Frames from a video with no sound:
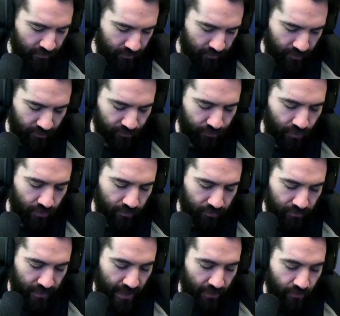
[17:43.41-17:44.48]
thus far.
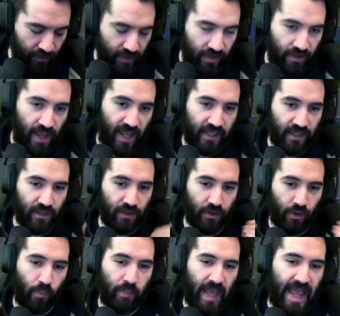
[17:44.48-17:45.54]
Now I can go
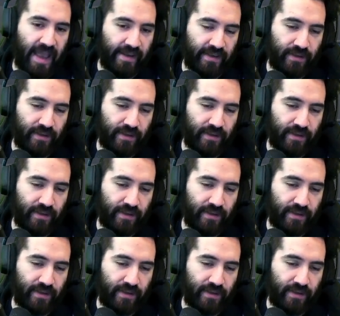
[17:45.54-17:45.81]
back